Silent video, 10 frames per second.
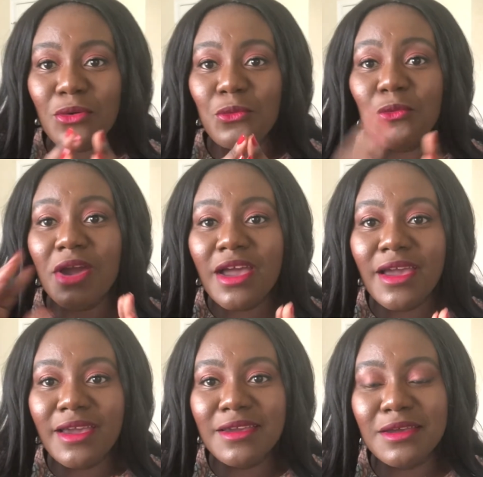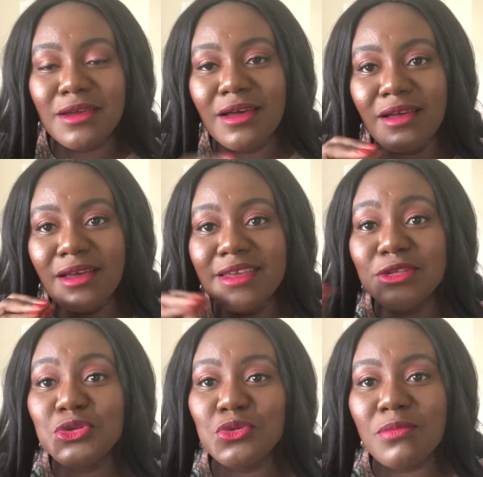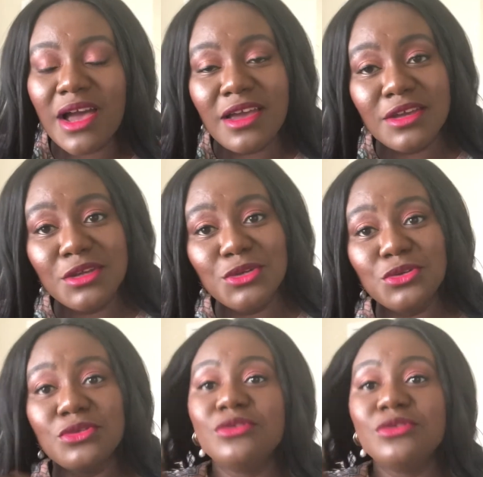way into my